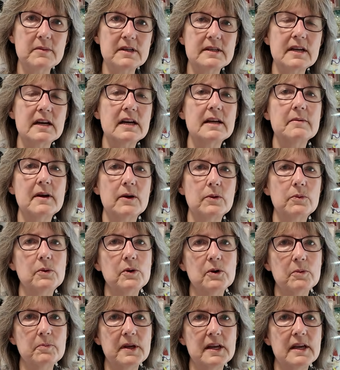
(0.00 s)
to time I
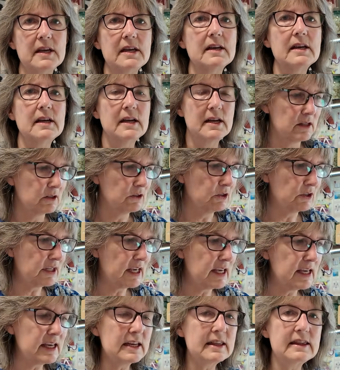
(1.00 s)
will be
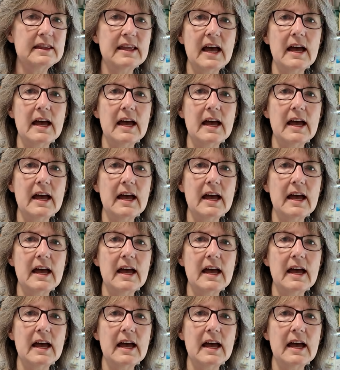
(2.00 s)
looking at